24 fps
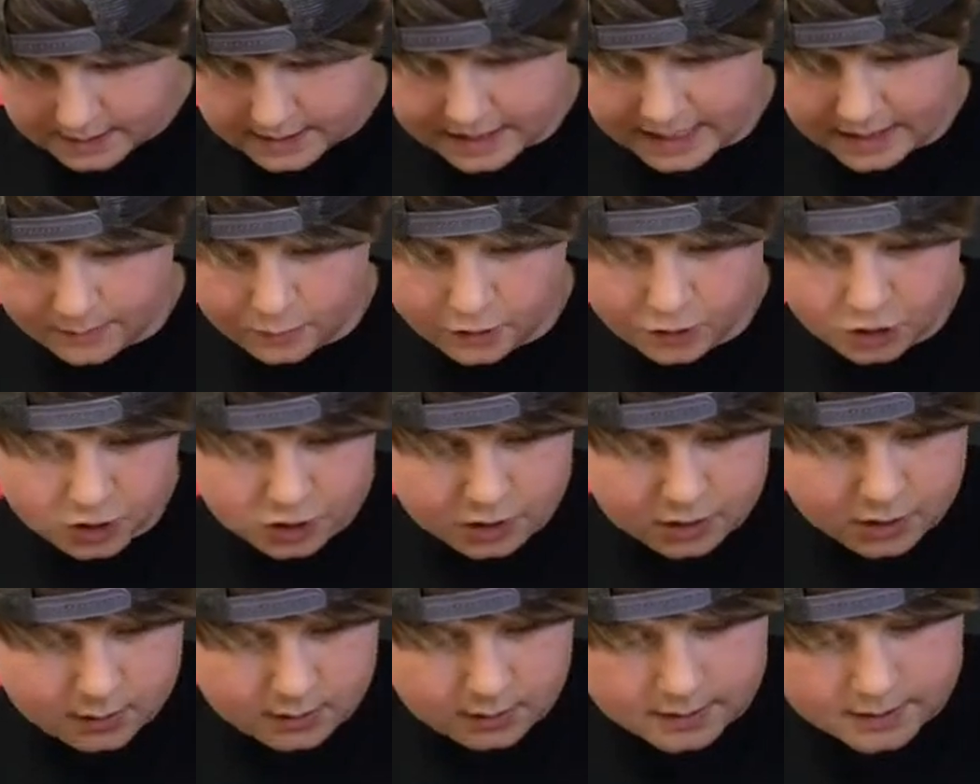sandwich.
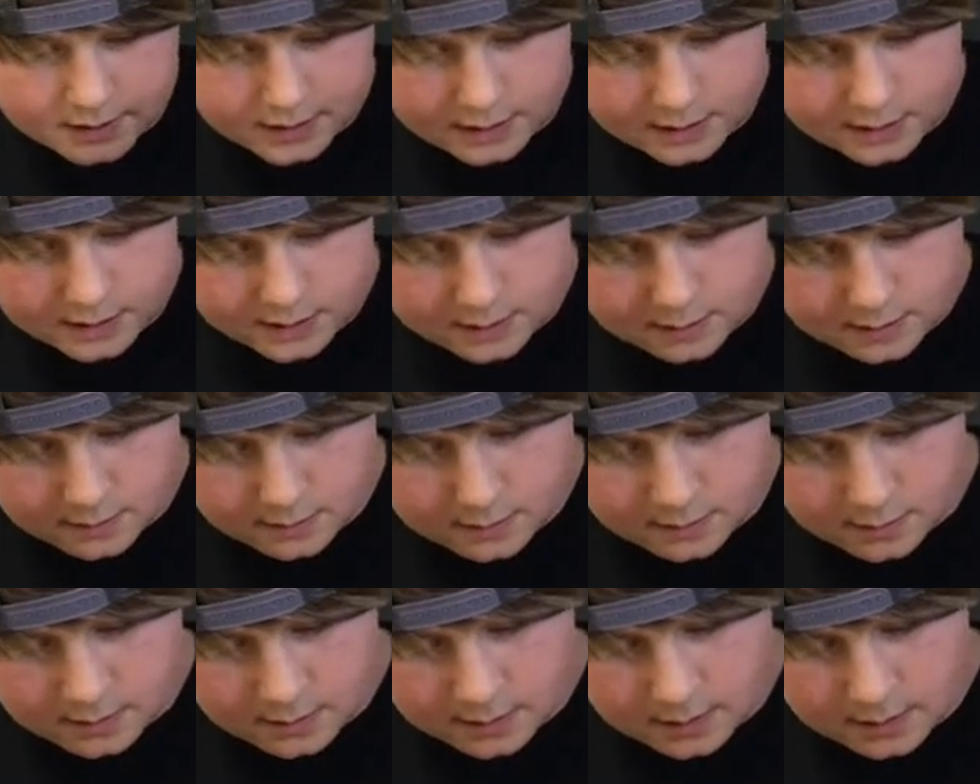So let's see,
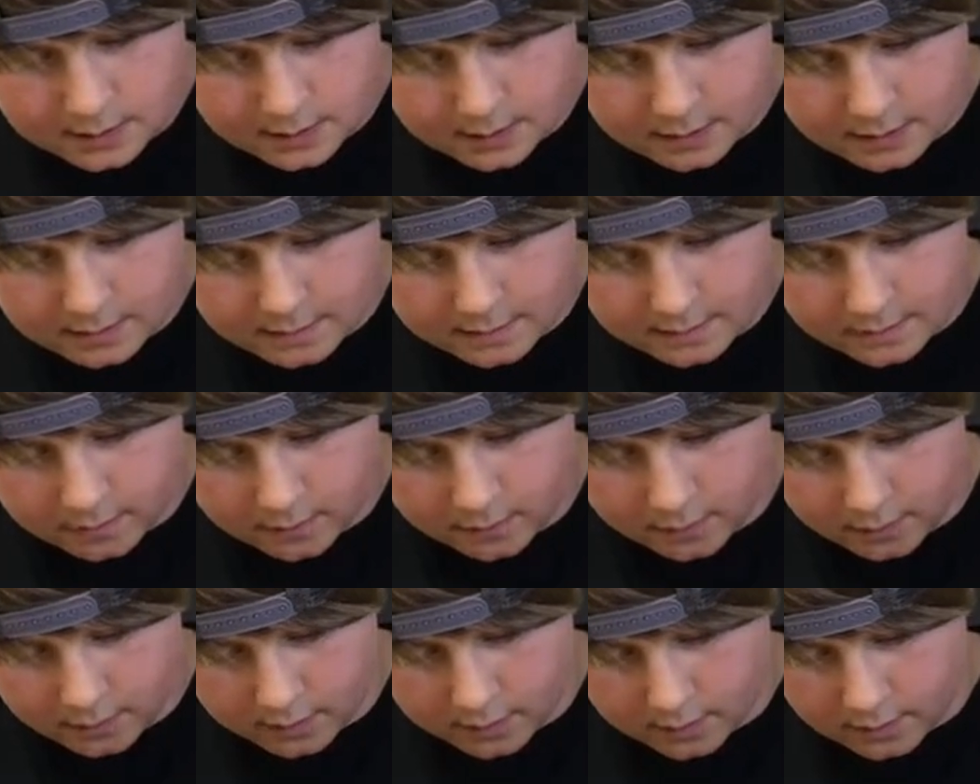2,
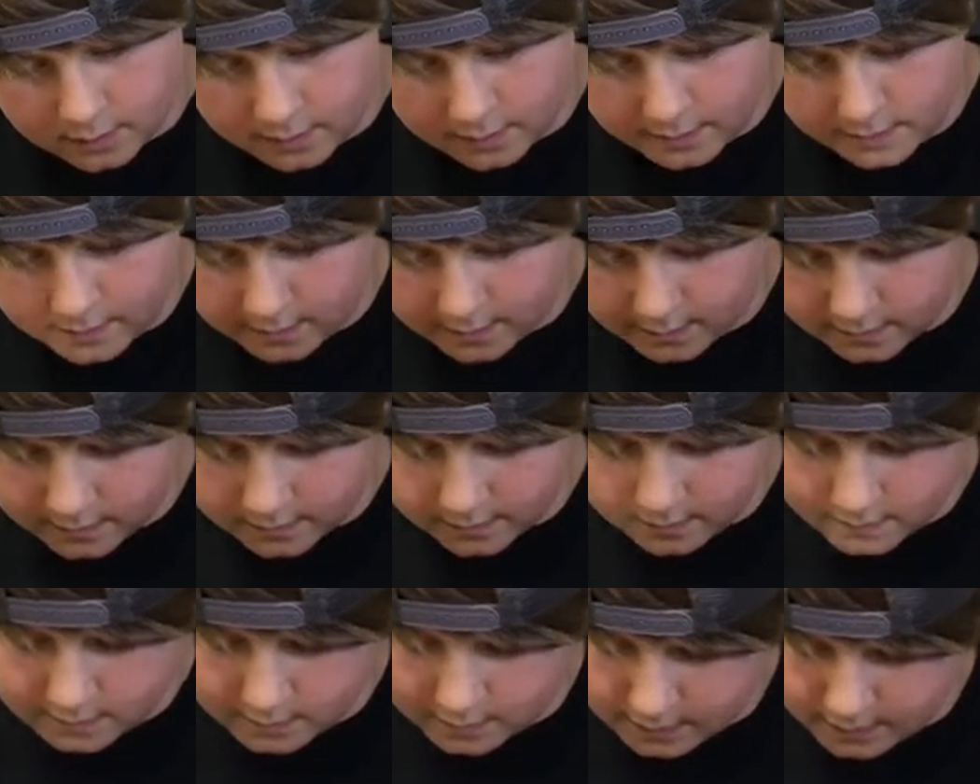4, 6,
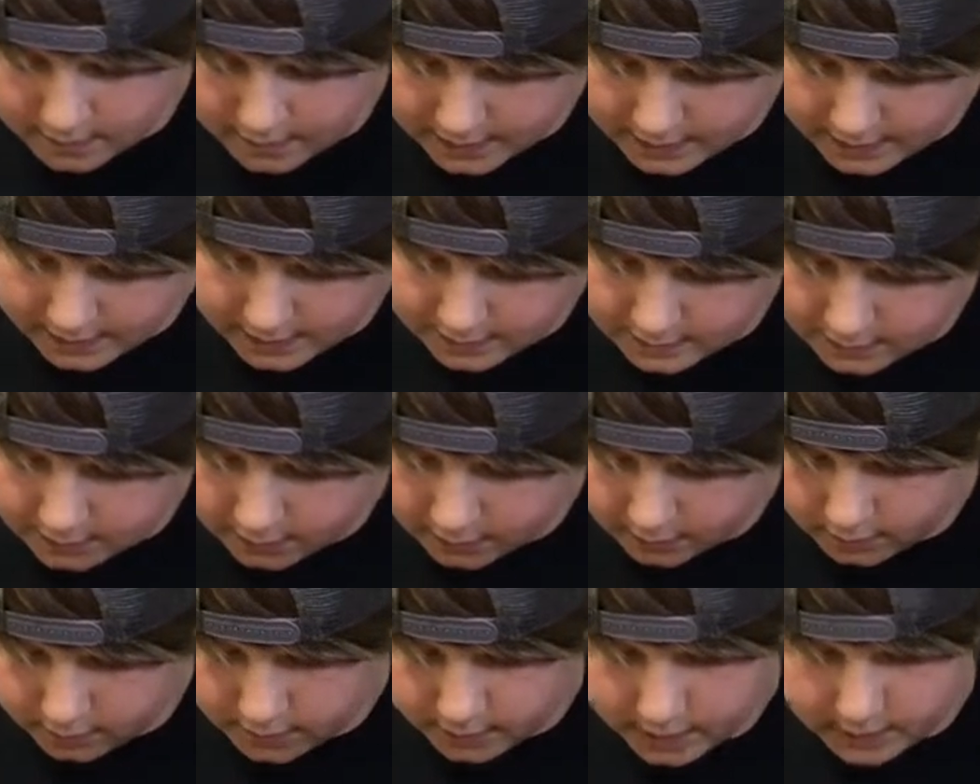so we need
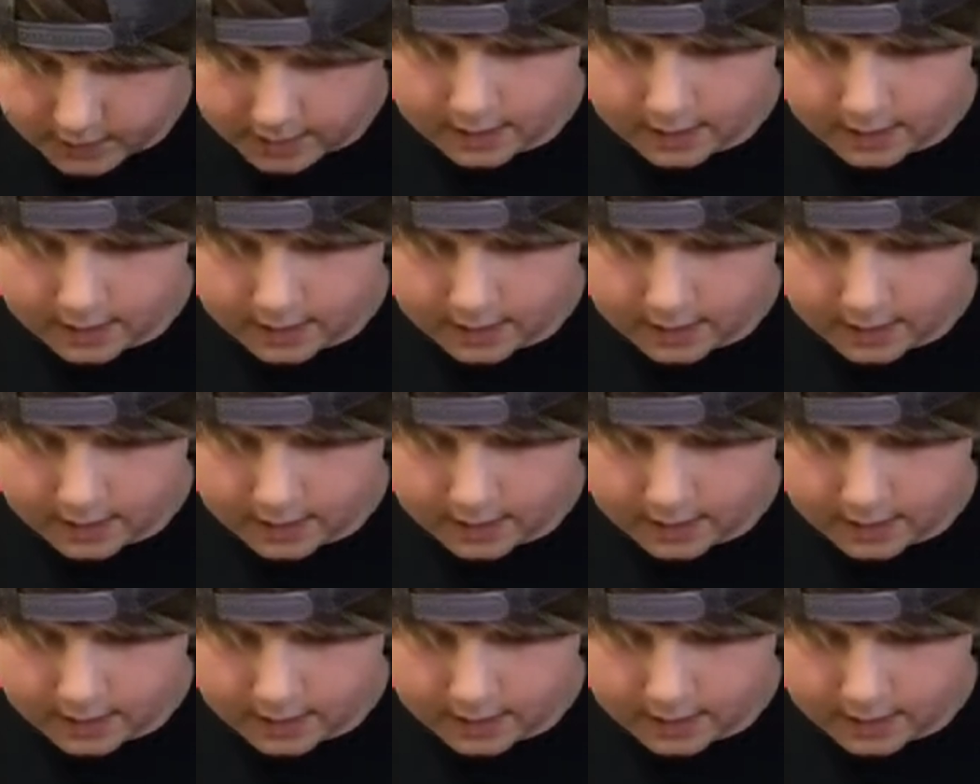3.